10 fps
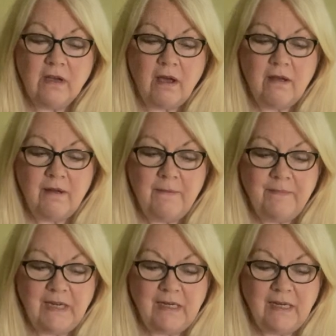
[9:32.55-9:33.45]

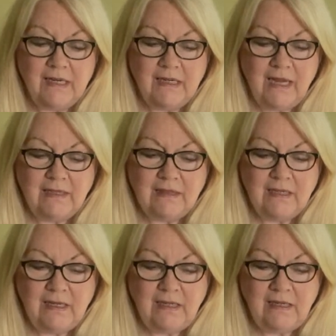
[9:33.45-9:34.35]
Um, and I get
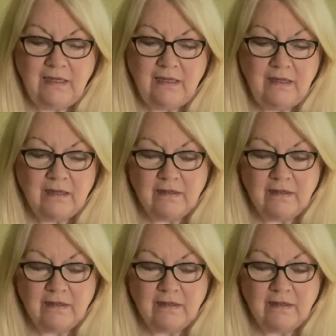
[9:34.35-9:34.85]
that he